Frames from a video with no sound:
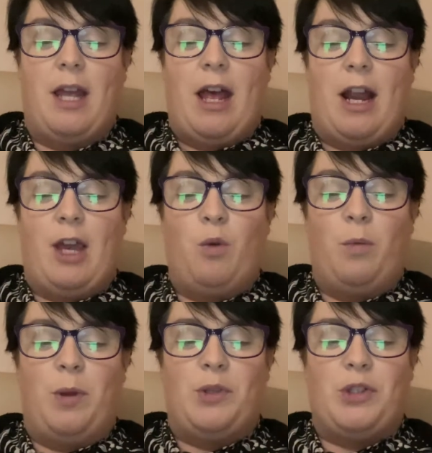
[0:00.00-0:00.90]
and I
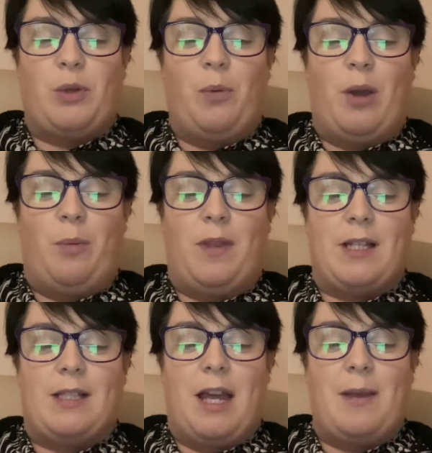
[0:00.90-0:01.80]
almost squeal with
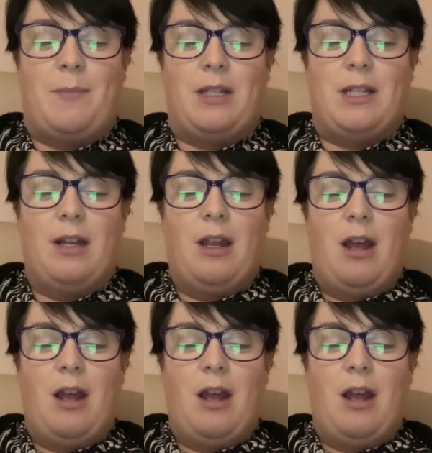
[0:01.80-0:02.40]
excitement.